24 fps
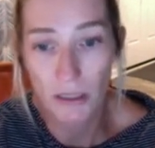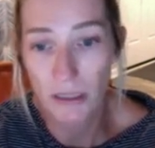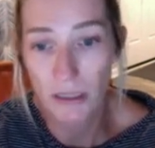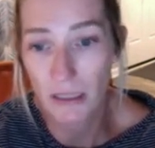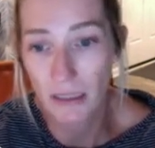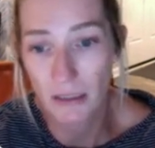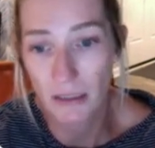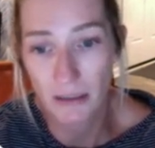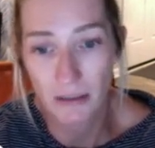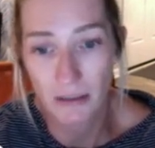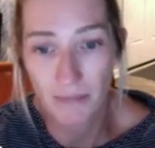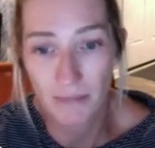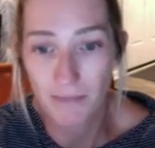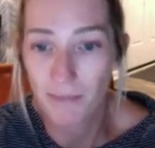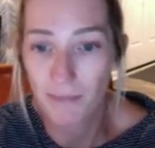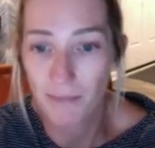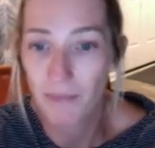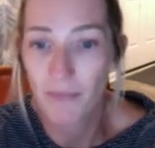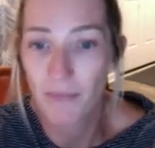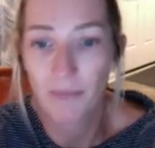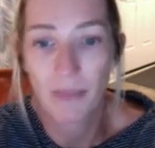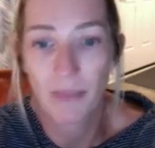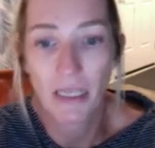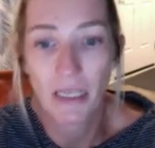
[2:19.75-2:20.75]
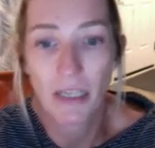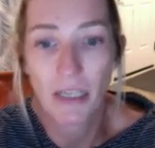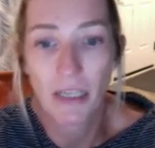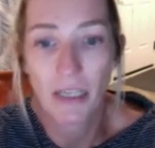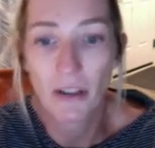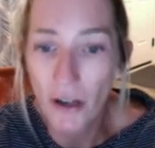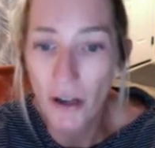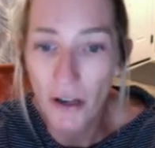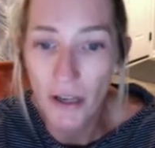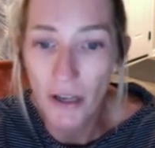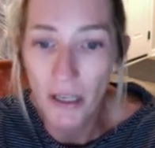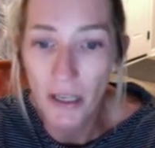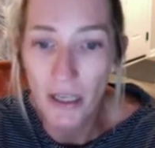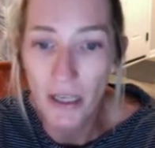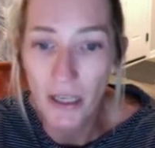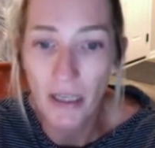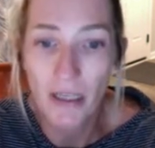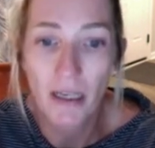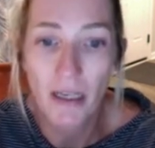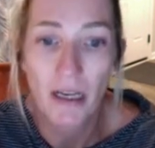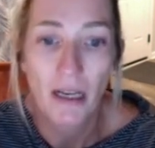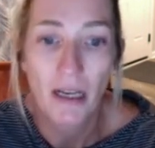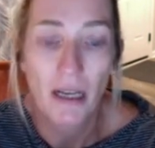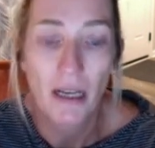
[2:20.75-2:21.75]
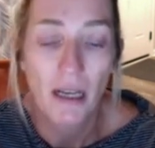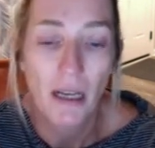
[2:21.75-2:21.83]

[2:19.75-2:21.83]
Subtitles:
since kindergarten.